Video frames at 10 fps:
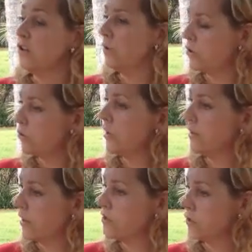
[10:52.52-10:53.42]
you're
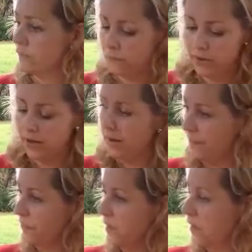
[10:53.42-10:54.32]
doing nice stuff with
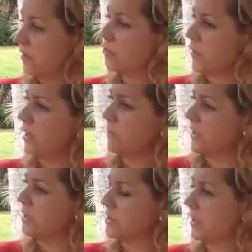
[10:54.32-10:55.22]
the
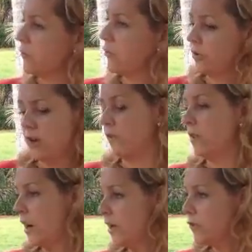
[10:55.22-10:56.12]
treatments. It was kind
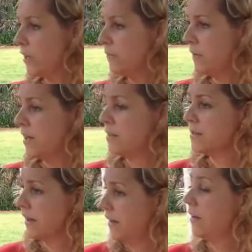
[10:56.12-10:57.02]
of light
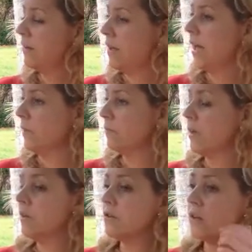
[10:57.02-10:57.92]
treatments. He helped
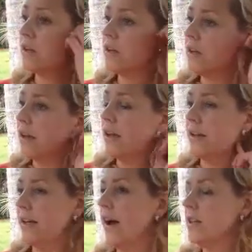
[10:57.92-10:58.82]
me a lot.
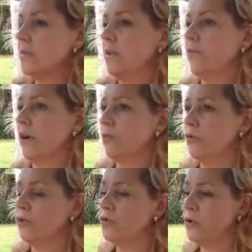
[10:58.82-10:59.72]
And he asked me if I
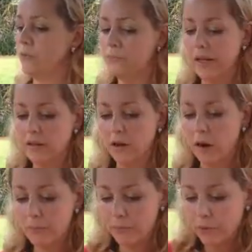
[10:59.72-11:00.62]
wanted to build
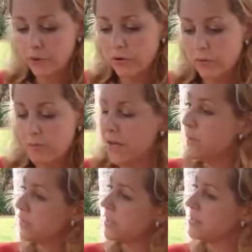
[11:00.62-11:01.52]
up
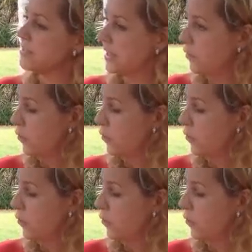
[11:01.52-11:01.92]
many places in